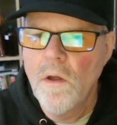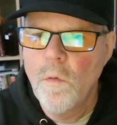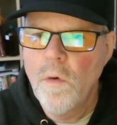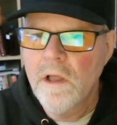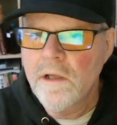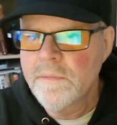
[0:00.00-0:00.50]

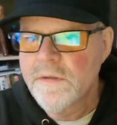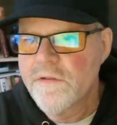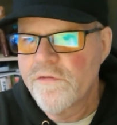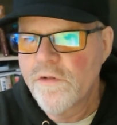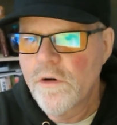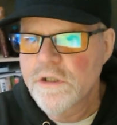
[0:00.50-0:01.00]
Welcome to the
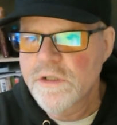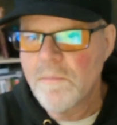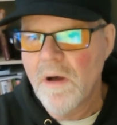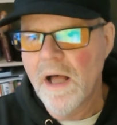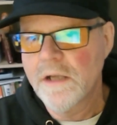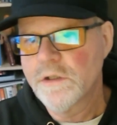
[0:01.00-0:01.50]
first
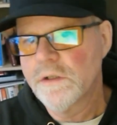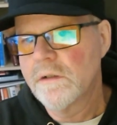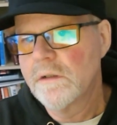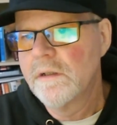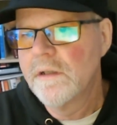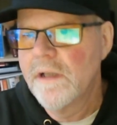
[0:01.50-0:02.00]

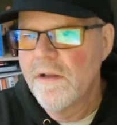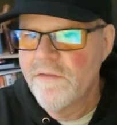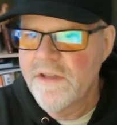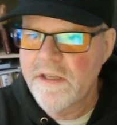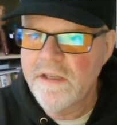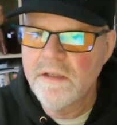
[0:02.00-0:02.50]
module of
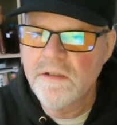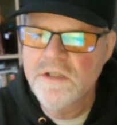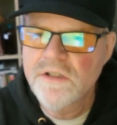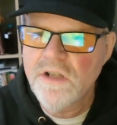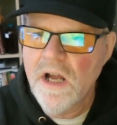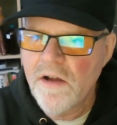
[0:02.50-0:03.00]
the
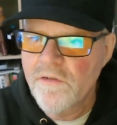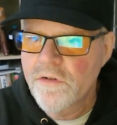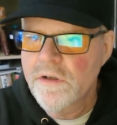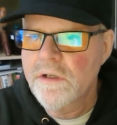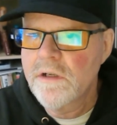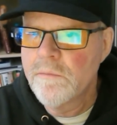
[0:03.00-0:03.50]

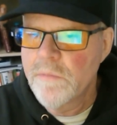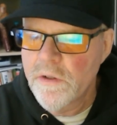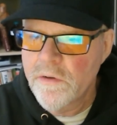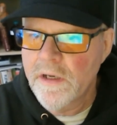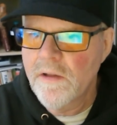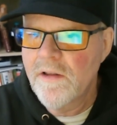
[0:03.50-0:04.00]
Sovereign
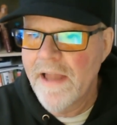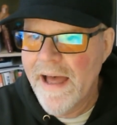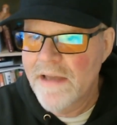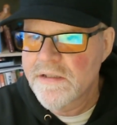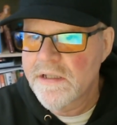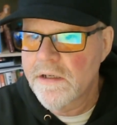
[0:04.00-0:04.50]
Computing
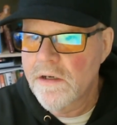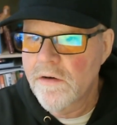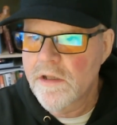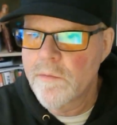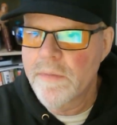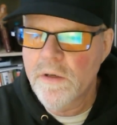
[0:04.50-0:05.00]
class here
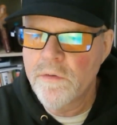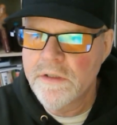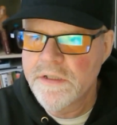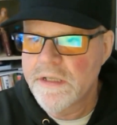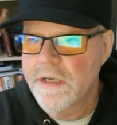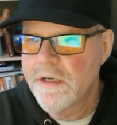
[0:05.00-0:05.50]
at the
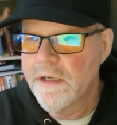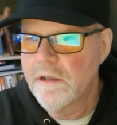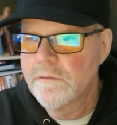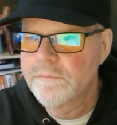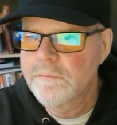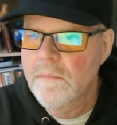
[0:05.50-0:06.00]
Bitcoin
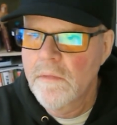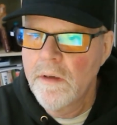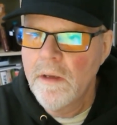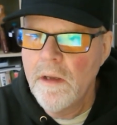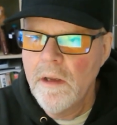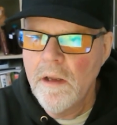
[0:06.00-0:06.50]
Citadel.
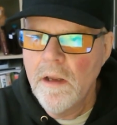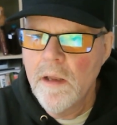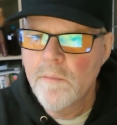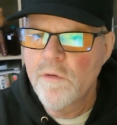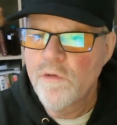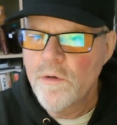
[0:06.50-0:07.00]

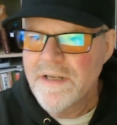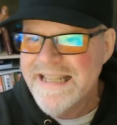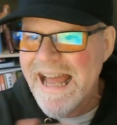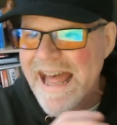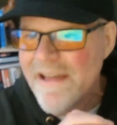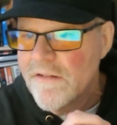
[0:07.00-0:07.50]
Before we
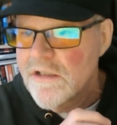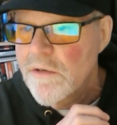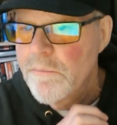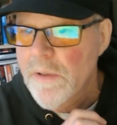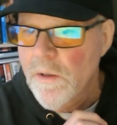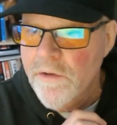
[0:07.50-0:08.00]
dive into
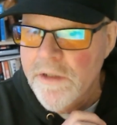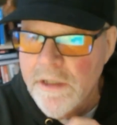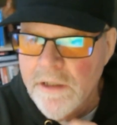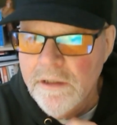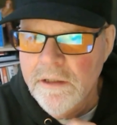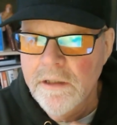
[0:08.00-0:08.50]

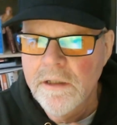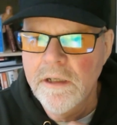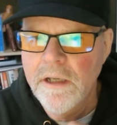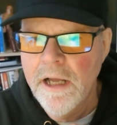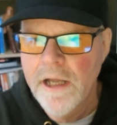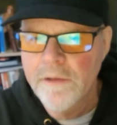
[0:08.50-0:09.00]
building
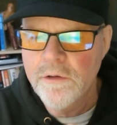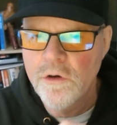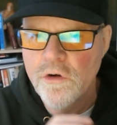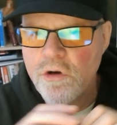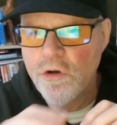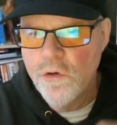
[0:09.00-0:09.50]

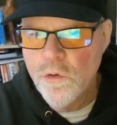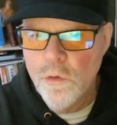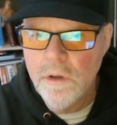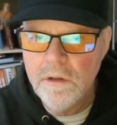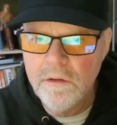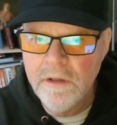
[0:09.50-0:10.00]
your
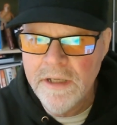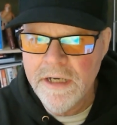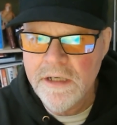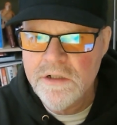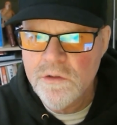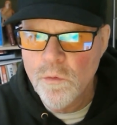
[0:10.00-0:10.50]
new
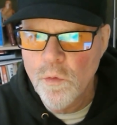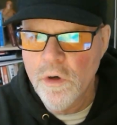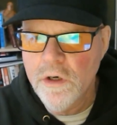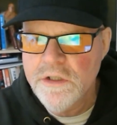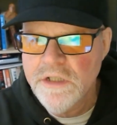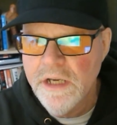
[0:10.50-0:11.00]
Linux
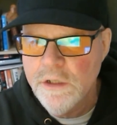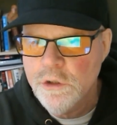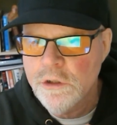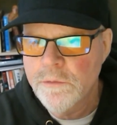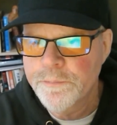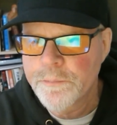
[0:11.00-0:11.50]

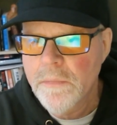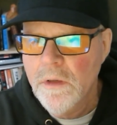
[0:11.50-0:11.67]
workstation,